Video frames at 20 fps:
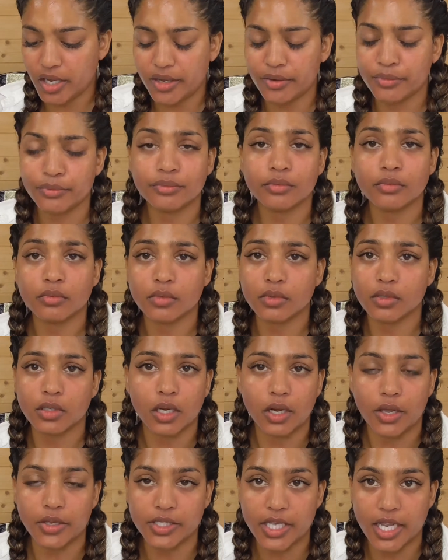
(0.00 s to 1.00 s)
I,
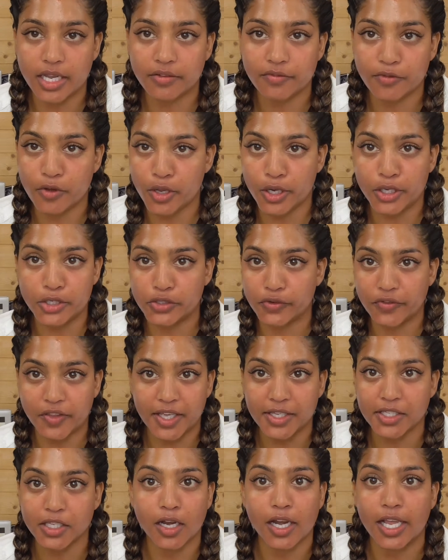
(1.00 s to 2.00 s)
take advantage of
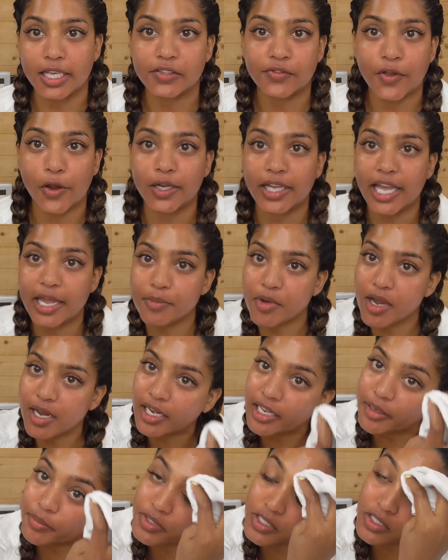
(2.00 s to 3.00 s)
this. I'll exfoliate
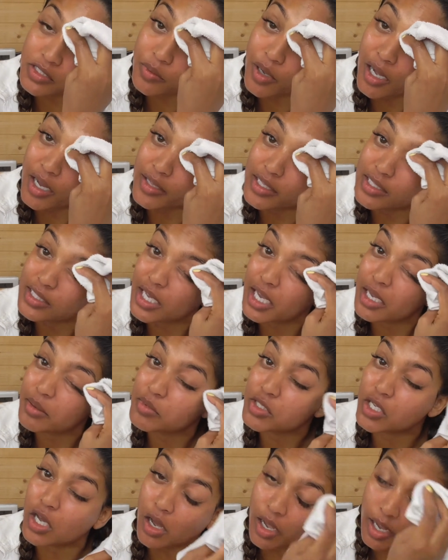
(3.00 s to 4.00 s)
my lips as well at the
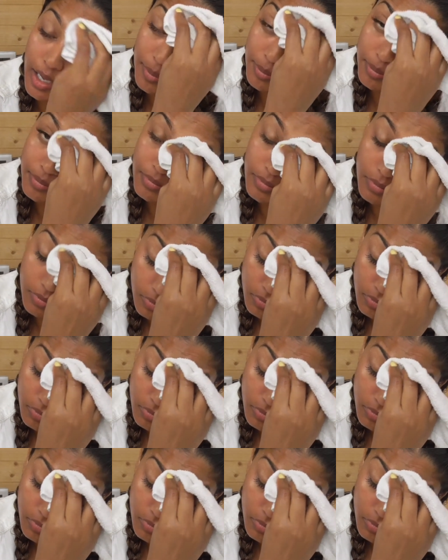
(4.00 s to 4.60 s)
same time.